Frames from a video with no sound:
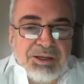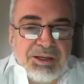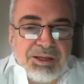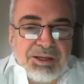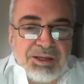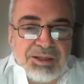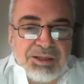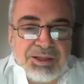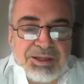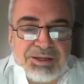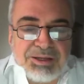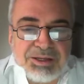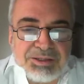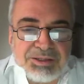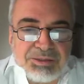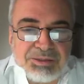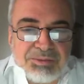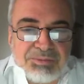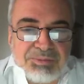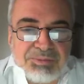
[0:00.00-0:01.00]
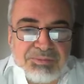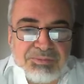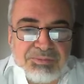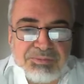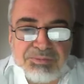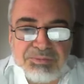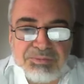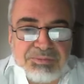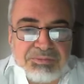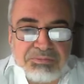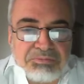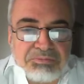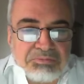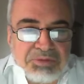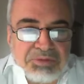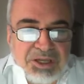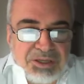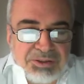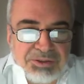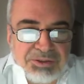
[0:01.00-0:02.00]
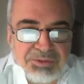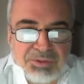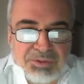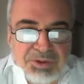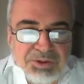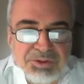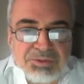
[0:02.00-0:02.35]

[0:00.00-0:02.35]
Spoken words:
that doesn't tell you